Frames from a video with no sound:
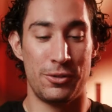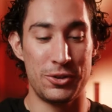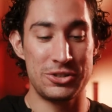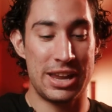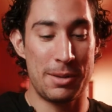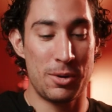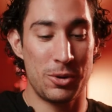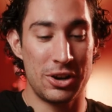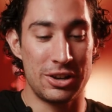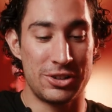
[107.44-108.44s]
The first camera
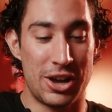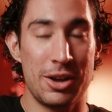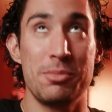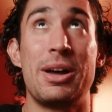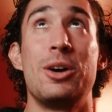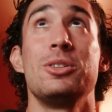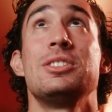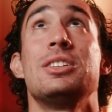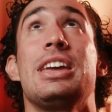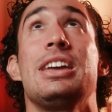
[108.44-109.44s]
we're going to talk
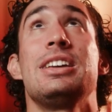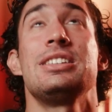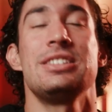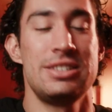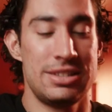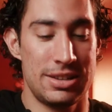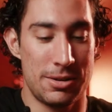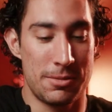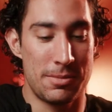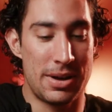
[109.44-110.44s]
about is
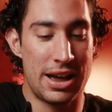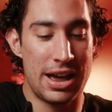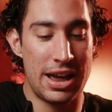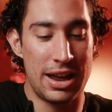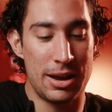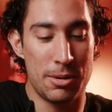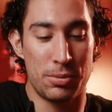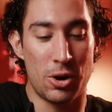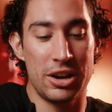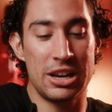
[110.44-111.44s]
my
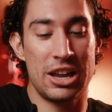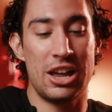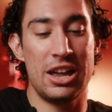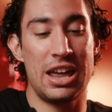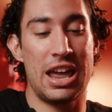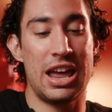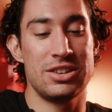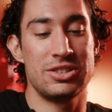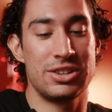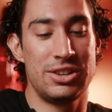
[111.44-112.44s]
Bronica
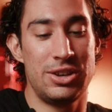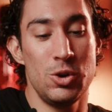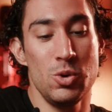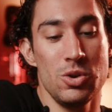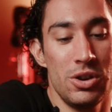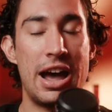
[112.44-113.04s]
SQ.